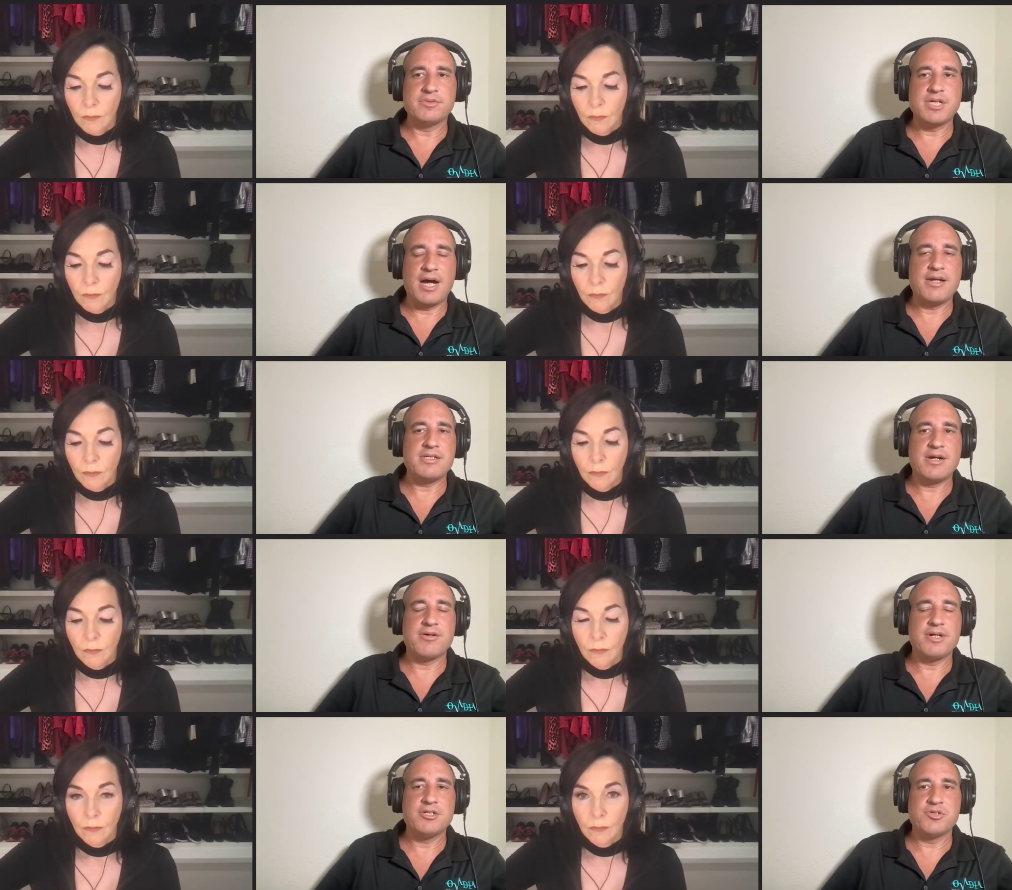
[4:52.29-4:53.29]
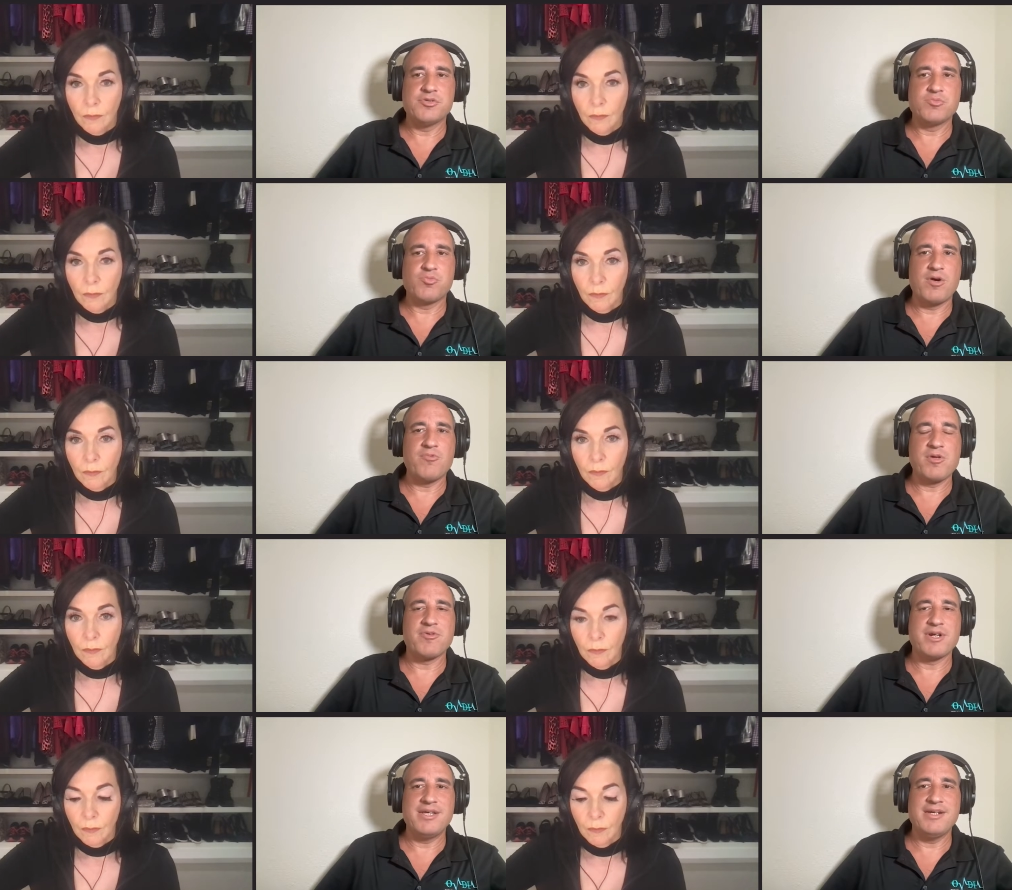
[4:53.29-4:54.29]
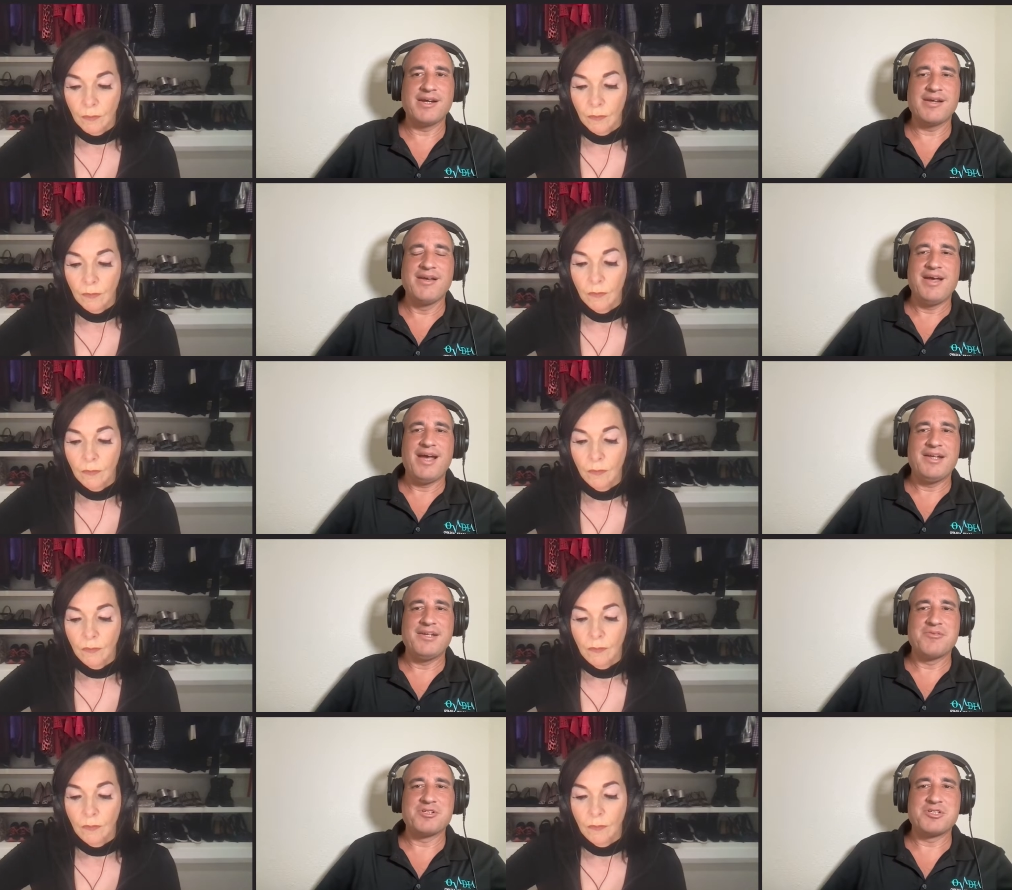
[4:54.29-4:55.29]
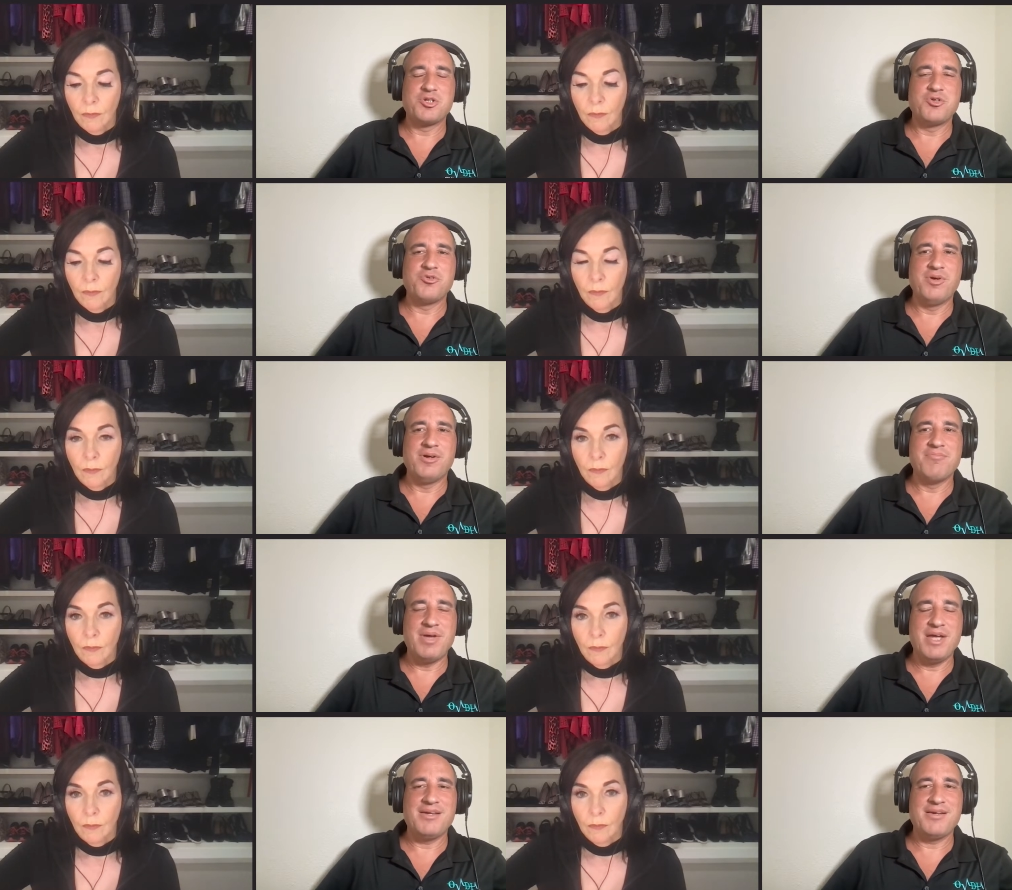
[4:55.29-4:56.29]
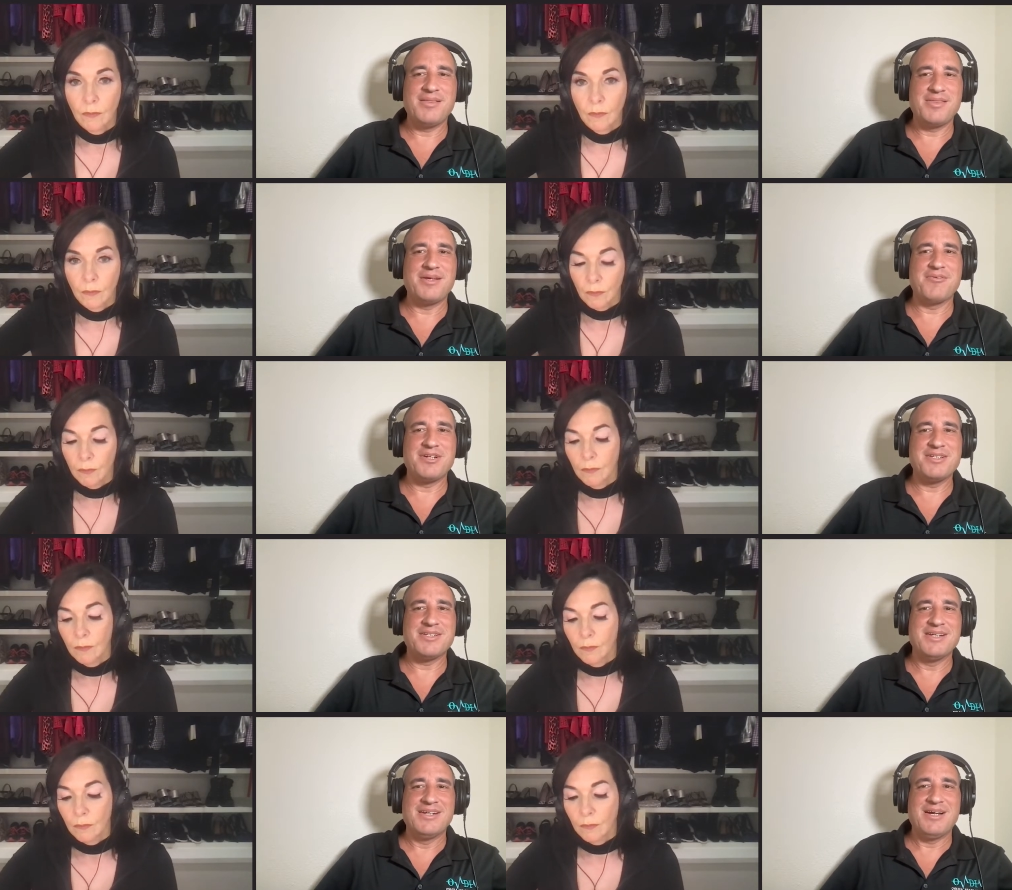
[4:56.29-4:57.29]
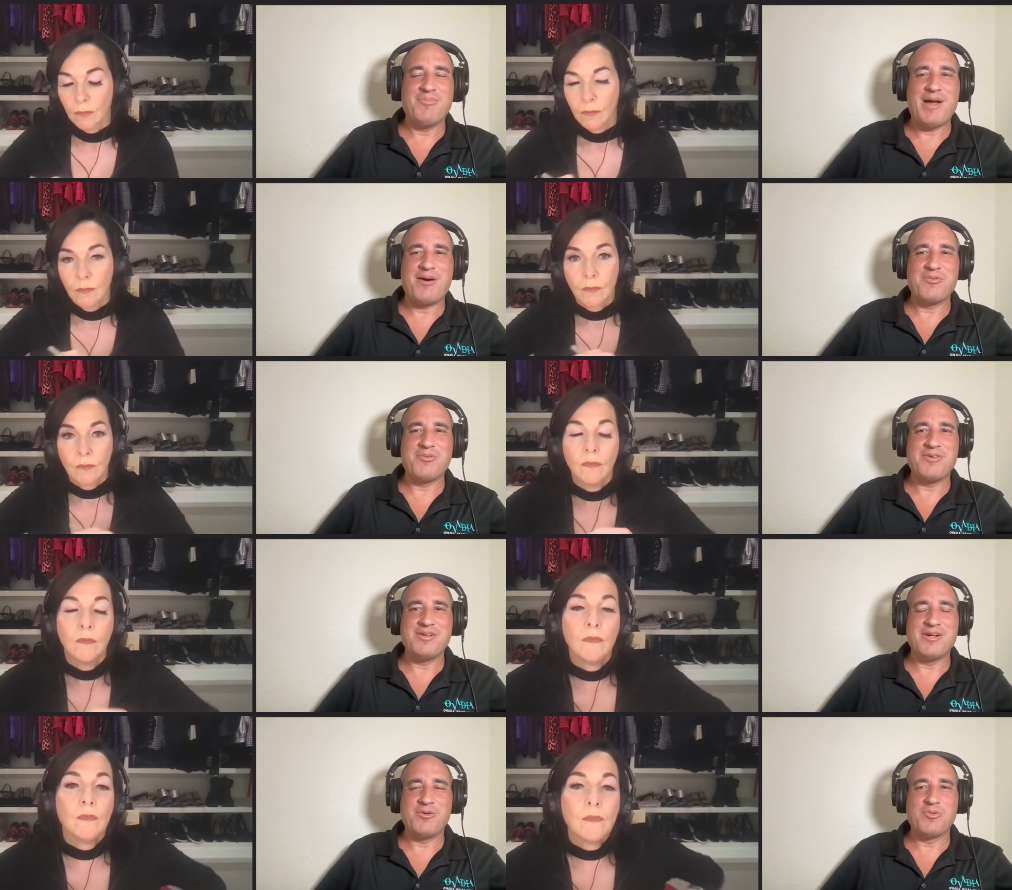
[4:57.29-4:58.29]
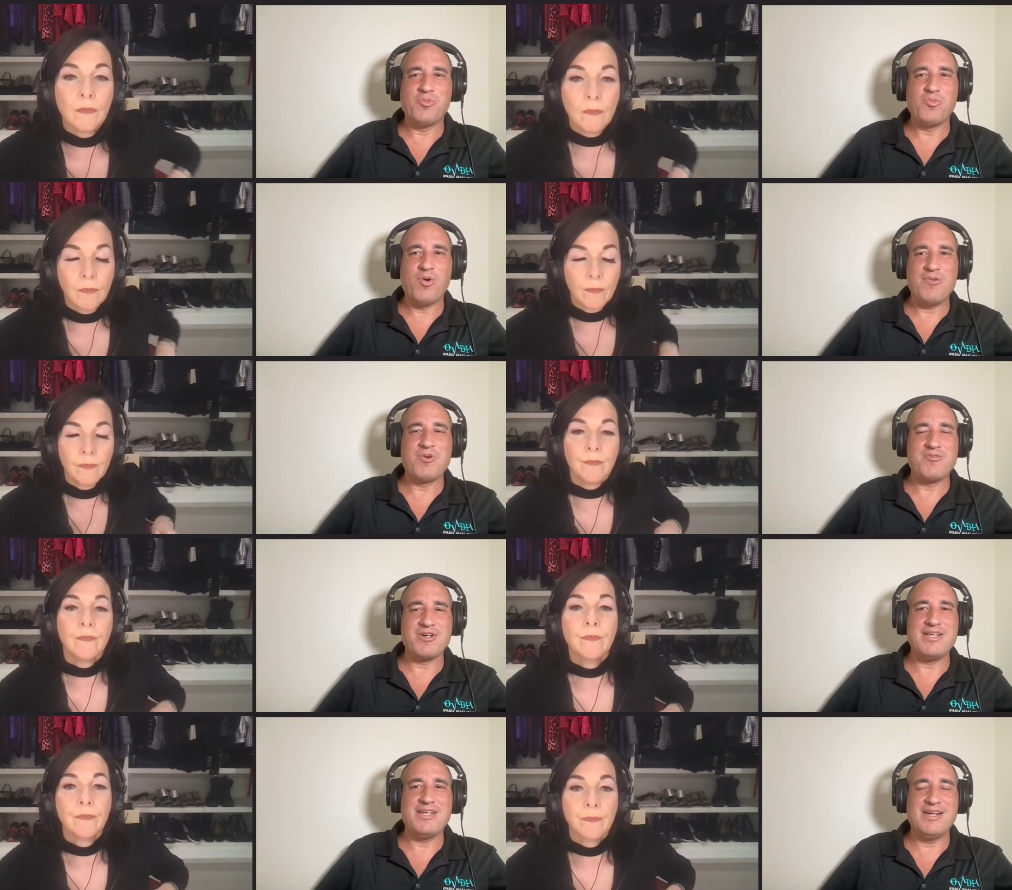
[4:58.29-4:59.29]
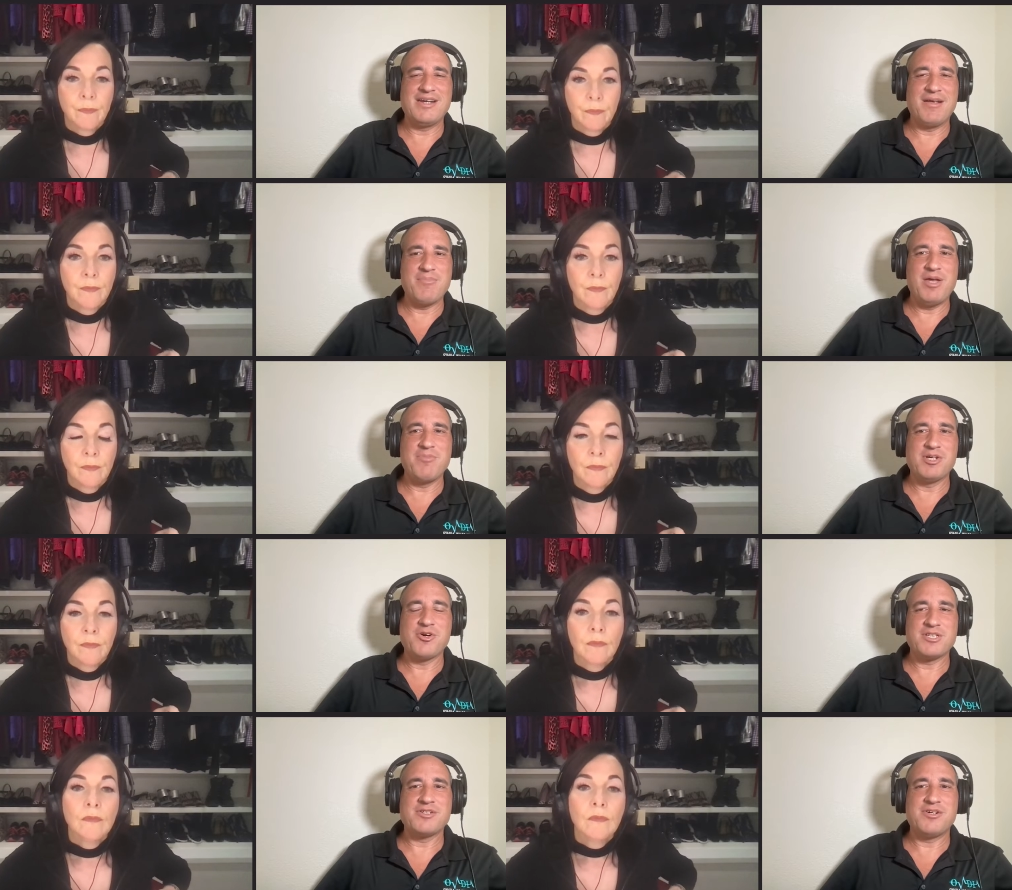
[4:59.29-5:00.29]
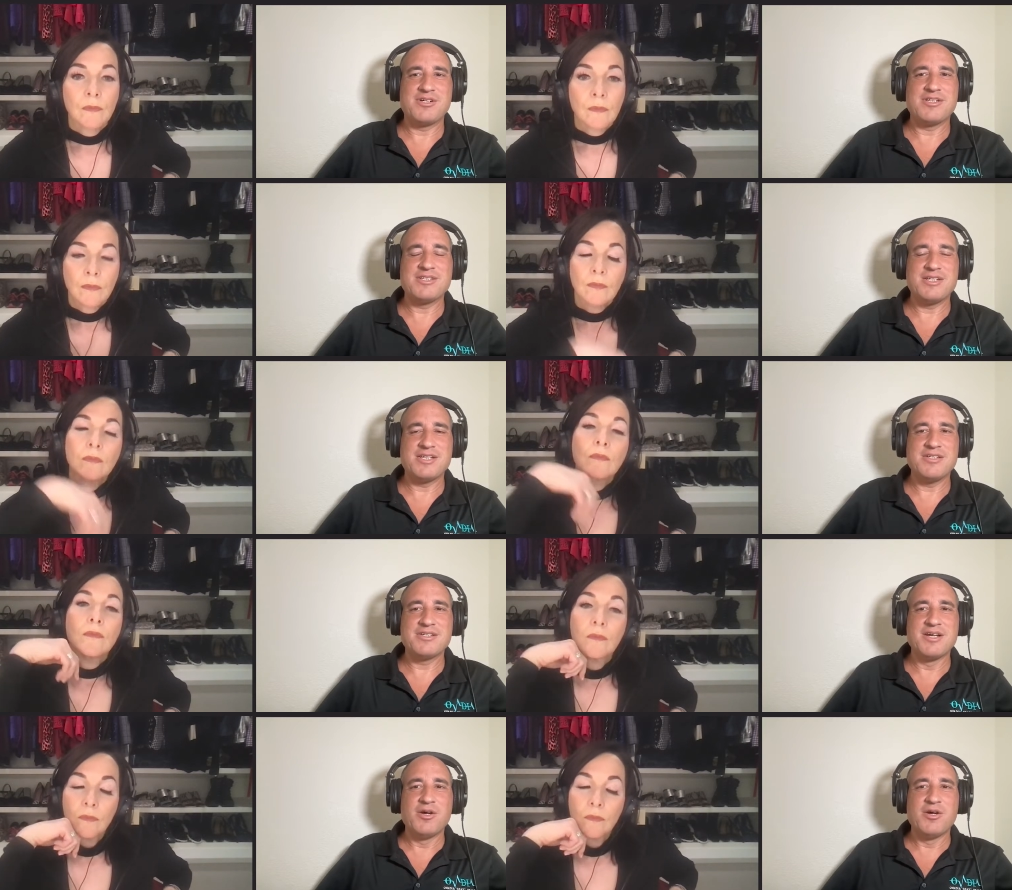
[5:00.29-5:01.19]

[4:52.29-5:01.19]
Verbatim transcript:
Speaker 1: dietary issues, what we were eating. And there were two main theories about, you know, what we were eating that may be causing heart disease.